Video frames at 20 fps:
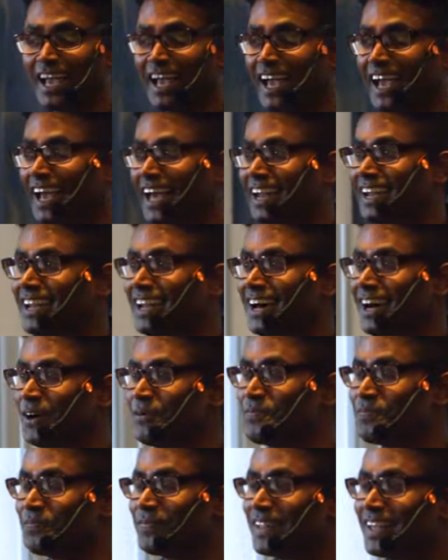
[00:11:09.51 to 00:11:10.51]
and
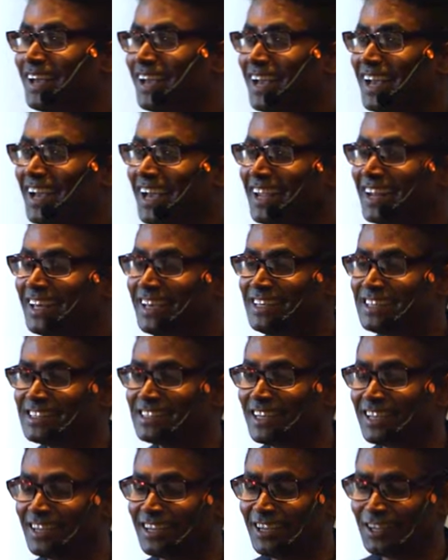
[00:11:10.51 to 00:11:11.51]
he
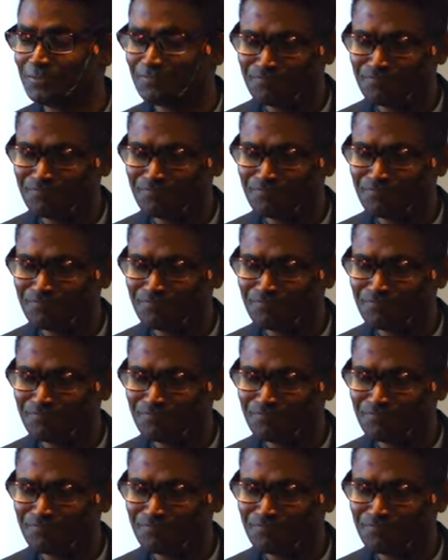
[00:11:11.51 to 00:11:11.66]
said,